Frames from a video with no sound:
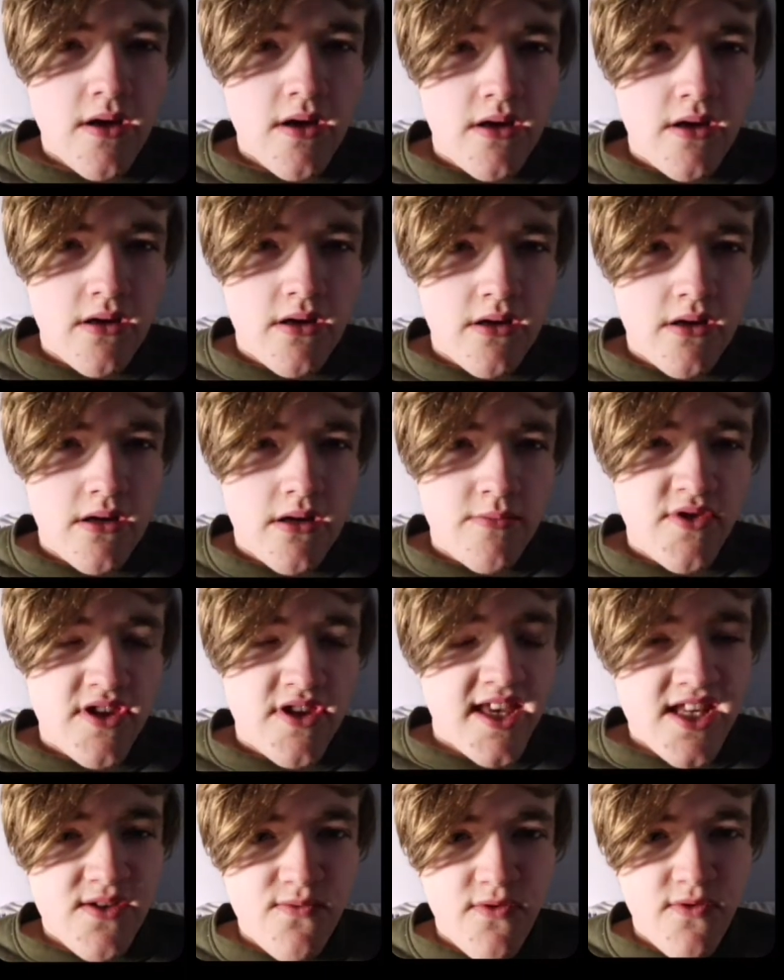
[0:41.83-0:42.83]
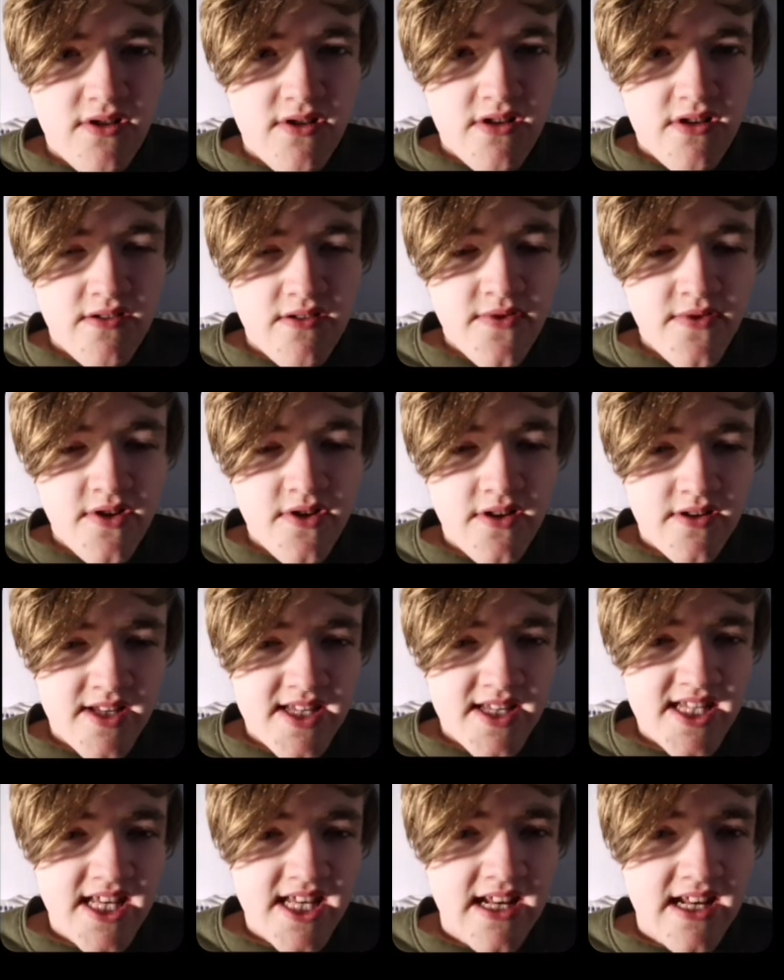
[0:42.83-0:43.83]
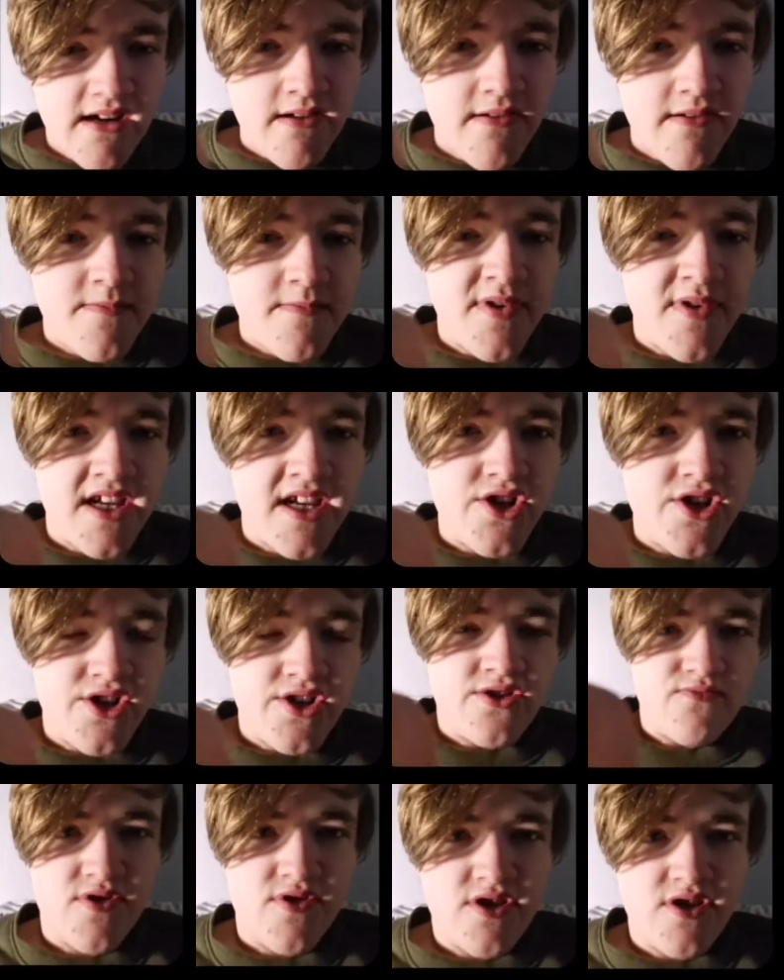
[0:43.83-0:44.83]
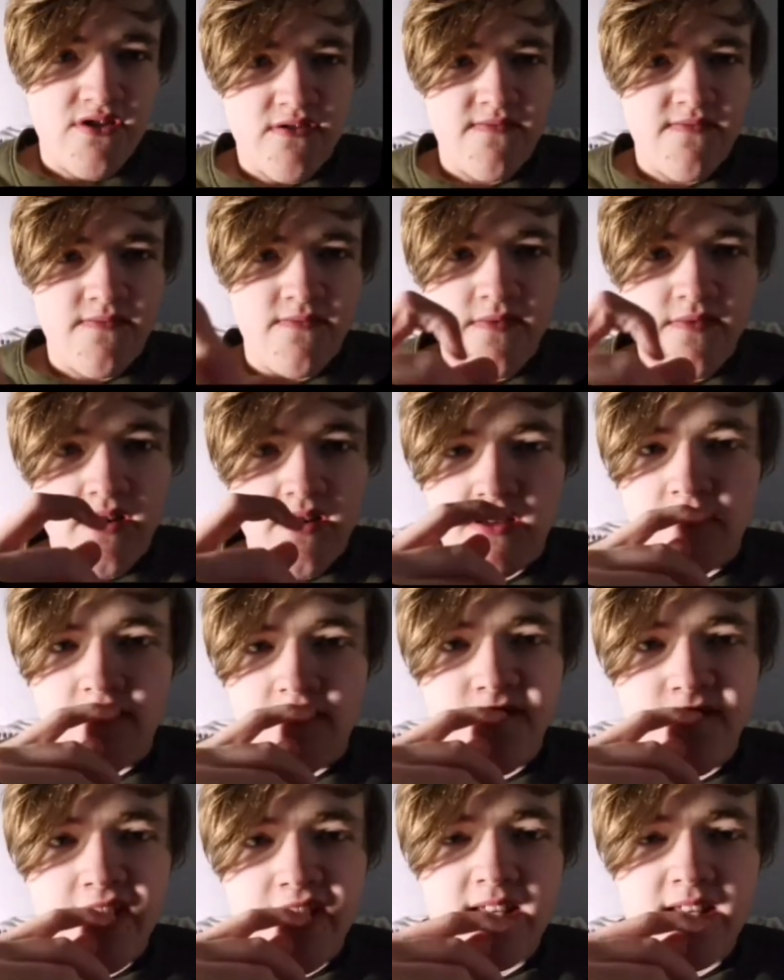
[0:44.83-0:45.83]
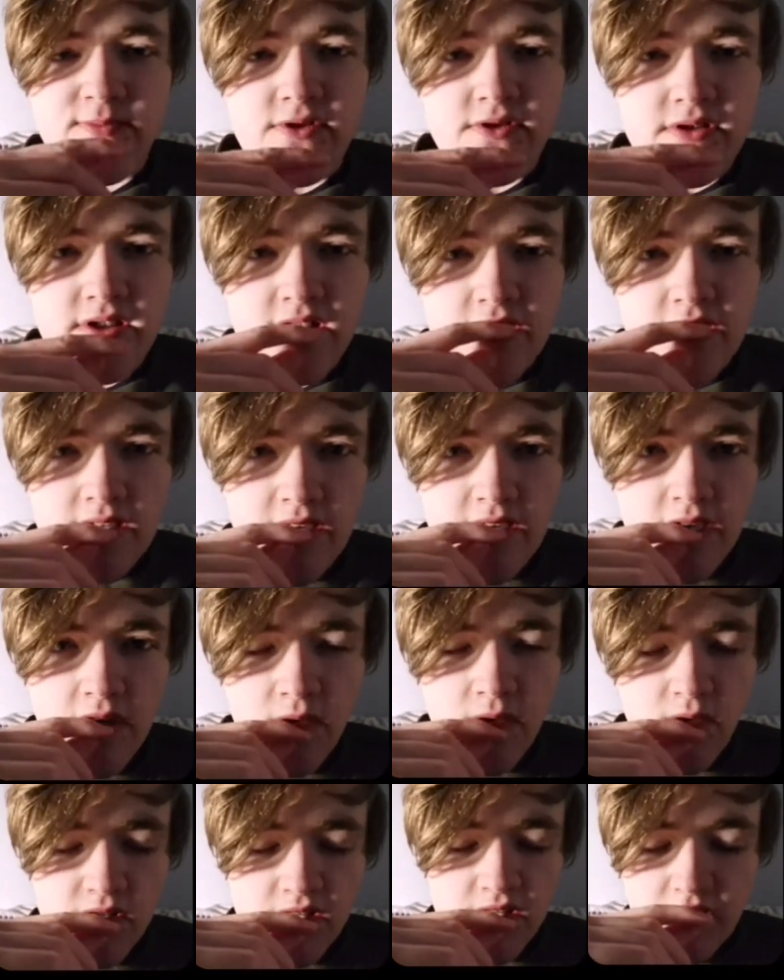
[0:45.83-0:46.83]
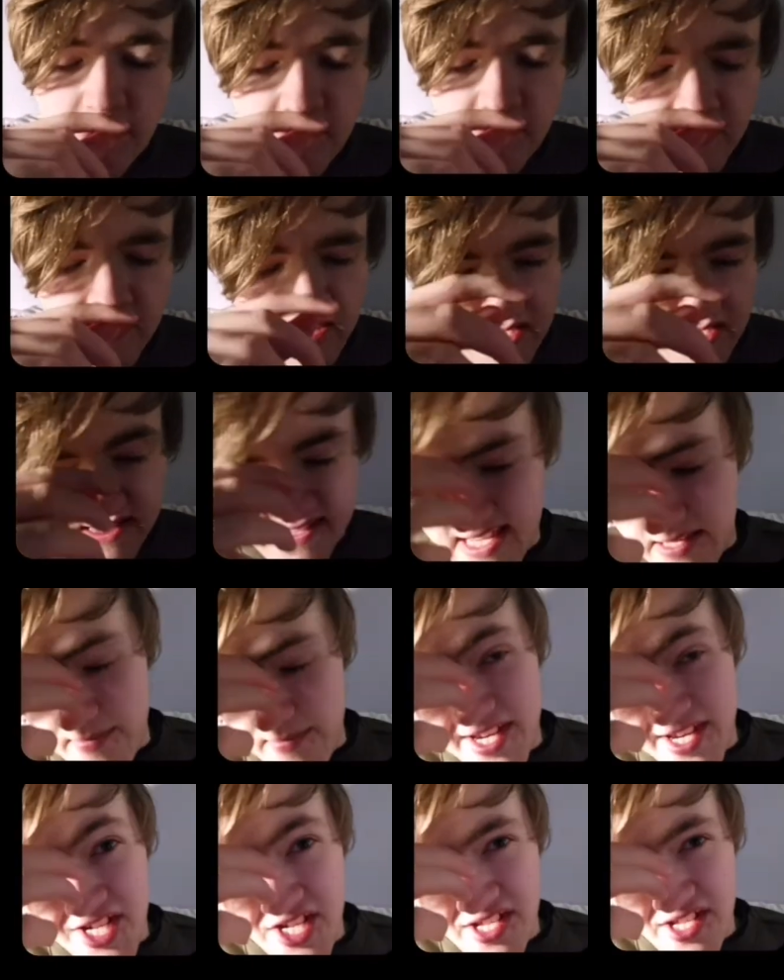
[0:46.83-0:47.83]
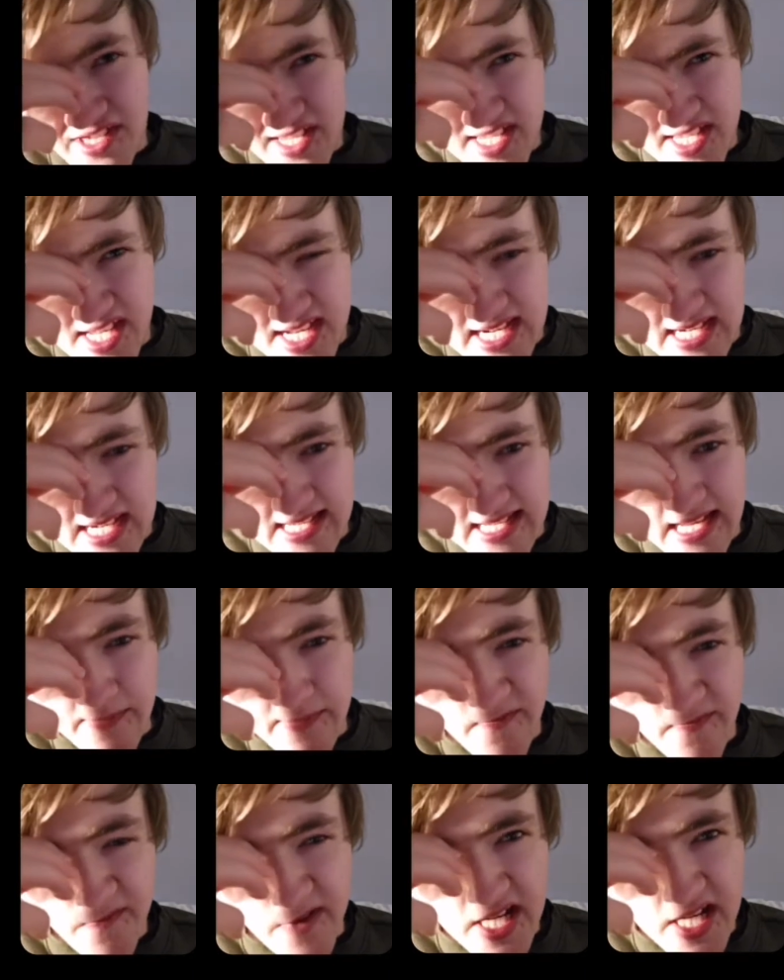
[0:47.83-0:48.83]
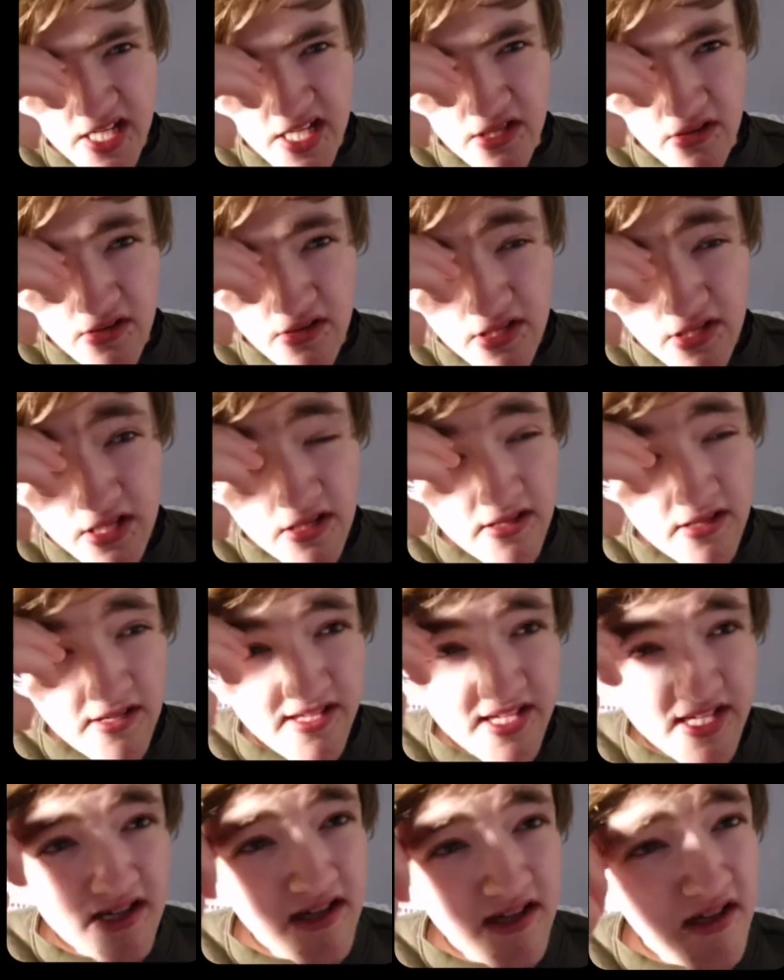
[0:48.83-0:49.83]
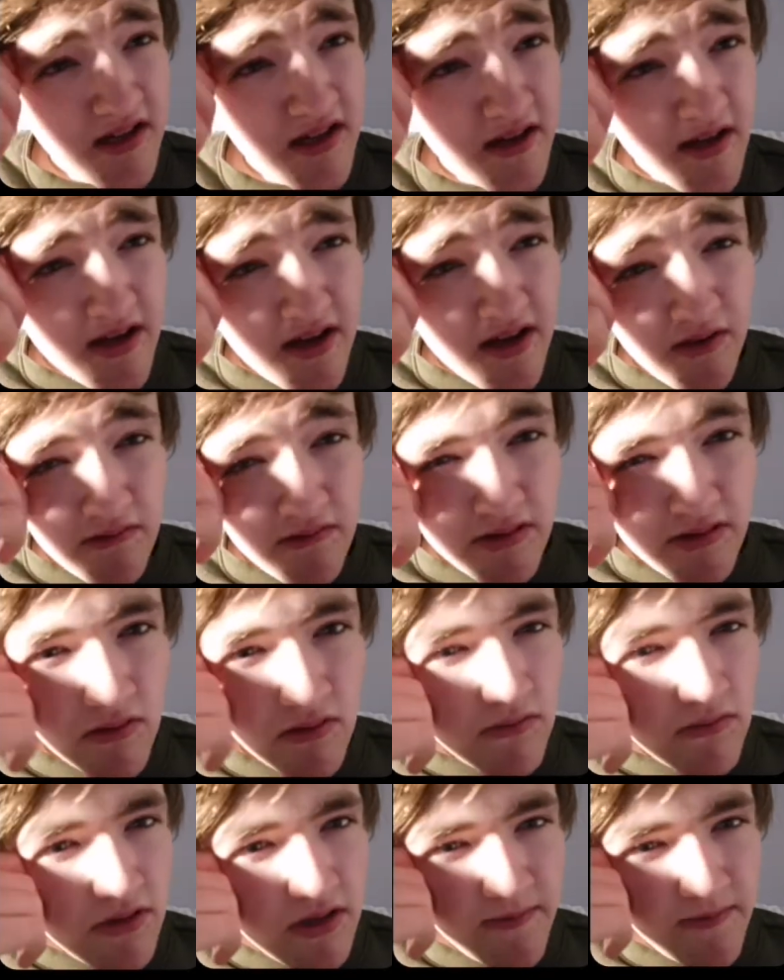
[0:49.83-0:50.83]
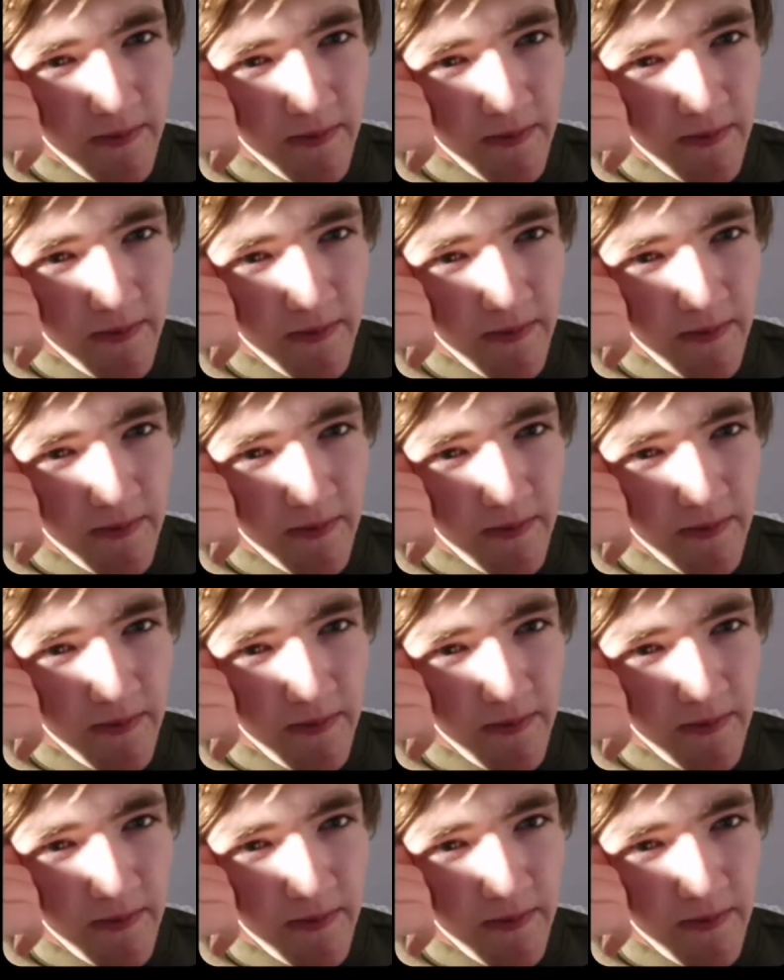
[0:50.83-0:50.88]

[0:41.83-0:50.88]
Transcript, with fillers: Uh, but this one I've seen like pictures of stuff of like Facebook, or was I think they mentioned the second game Face Nook I think it was called.